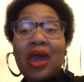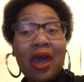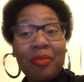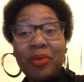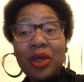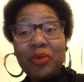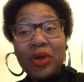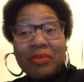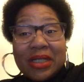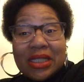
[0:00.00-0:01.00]
Happy
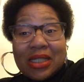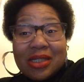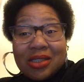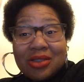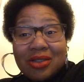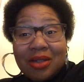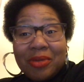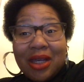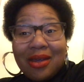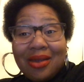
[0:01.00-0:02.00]
Women's History
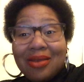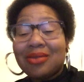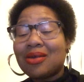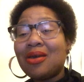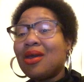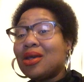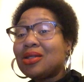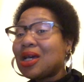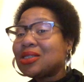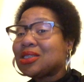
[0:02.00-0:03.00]
Month. And
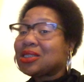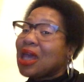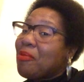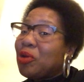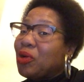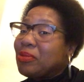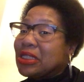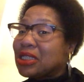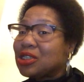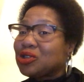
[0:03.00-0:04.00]
not just Happy
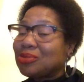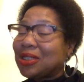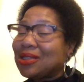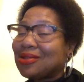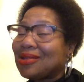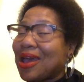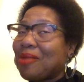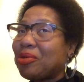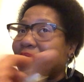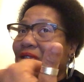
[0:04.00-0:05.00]
Women's History Month,
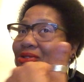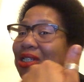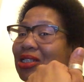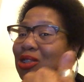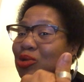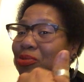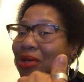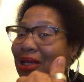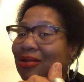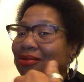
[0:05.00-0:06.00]
happy birthday to
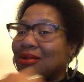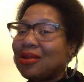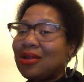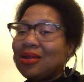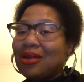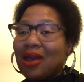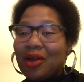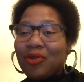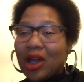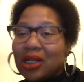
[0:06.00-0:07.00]
me.
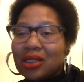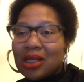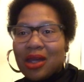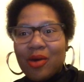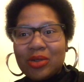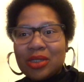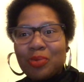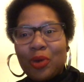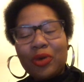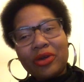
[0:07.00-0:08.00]
Ironic that I was
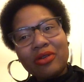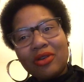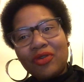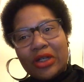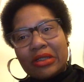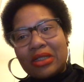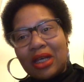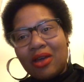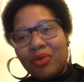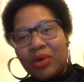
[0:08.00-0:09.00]
born on the first
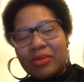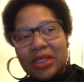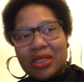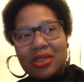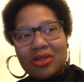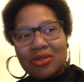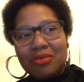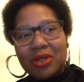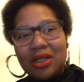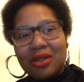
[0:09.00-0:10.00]
day of Women's History
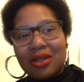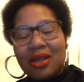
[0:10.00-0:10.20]
Month.